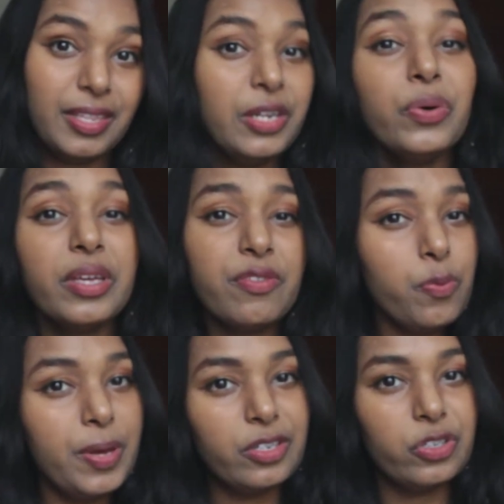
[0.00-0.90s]
They don't give
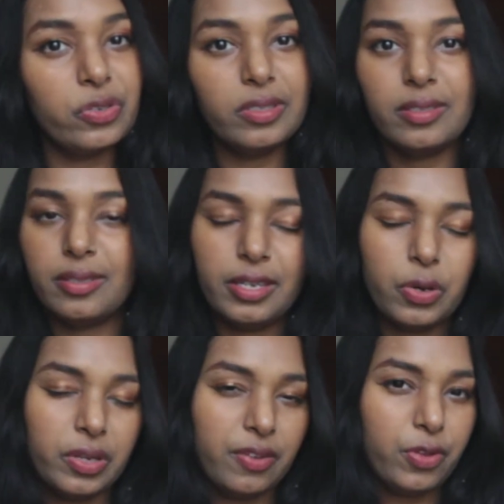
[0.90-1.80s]
you pictures, they
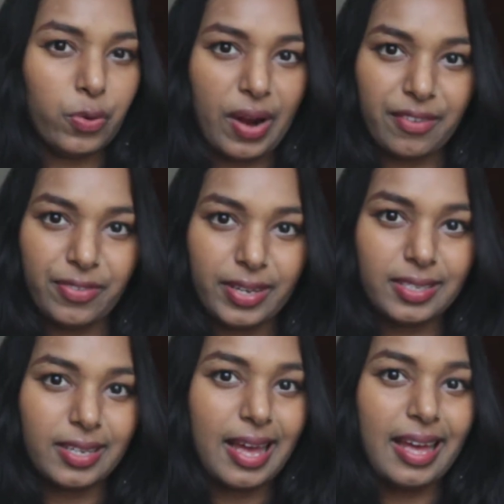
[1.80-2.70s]
don't give you graphics,